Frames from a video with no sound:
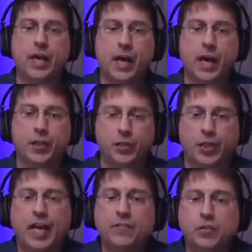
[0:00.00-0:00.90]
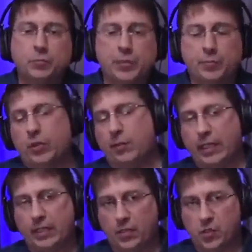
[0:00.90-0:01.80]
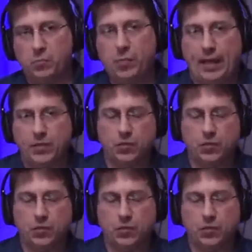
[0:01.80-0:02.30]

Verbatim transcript: you're going to have new people coming into the space.